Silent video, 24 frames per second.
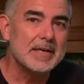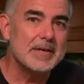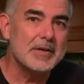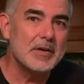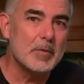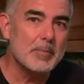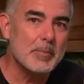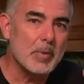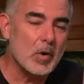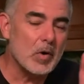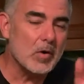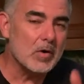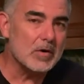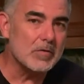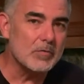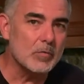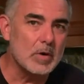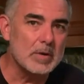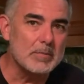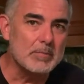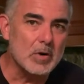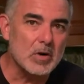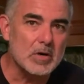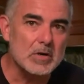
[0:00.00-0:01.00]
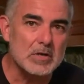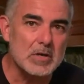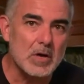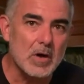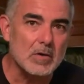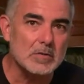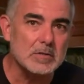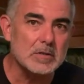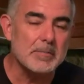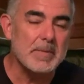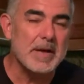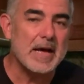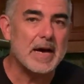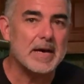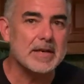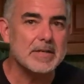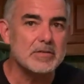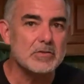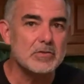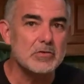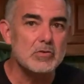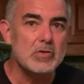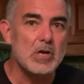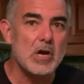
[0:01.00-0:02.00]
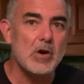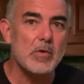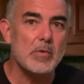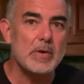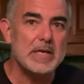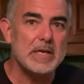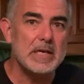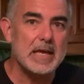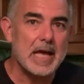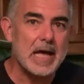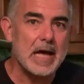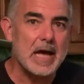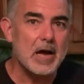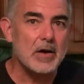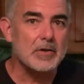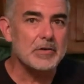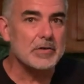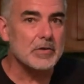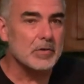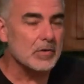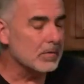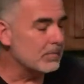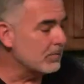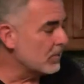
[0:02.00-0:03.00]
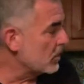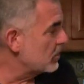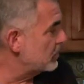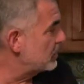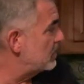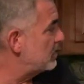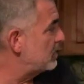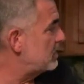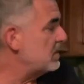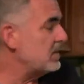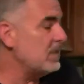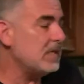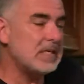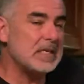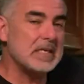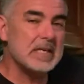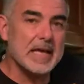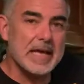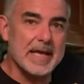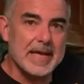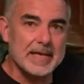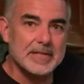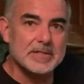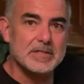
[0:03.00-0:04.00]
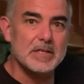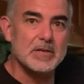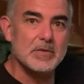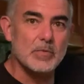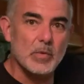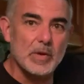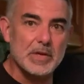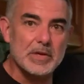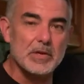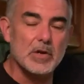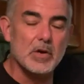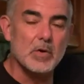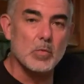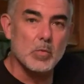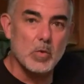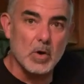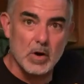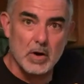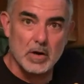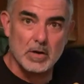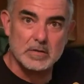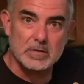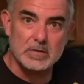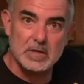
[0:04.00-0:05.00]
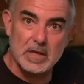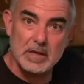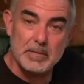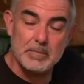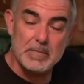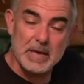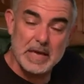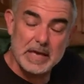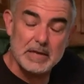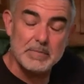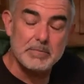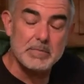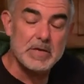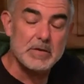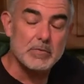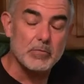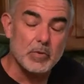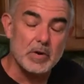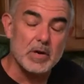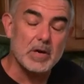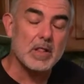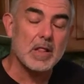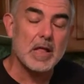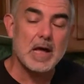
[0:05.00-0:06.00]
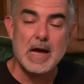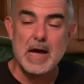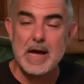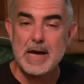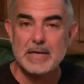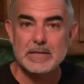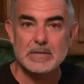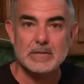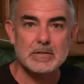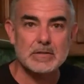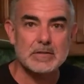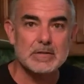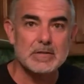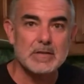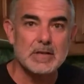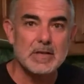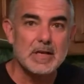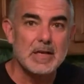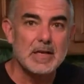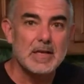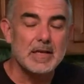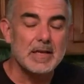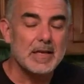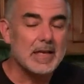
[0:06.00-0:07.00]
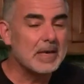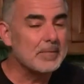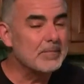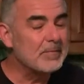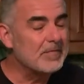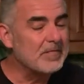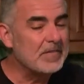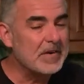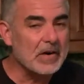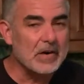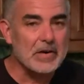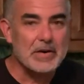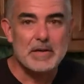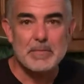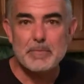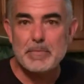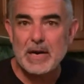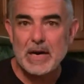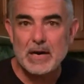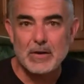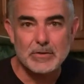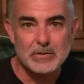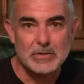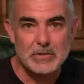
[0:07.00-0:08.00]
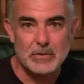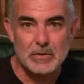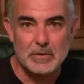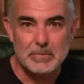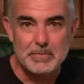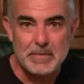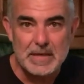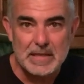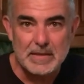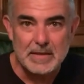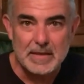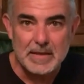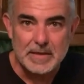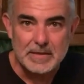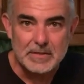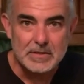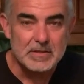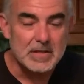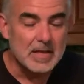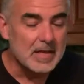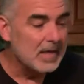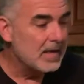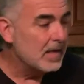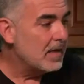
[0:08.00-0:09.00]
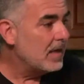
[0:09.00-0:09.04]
you know, part of what Mark talks about is knowing how your emergency exit window works. And it made me realize, and I'm very embarrassed to admit this,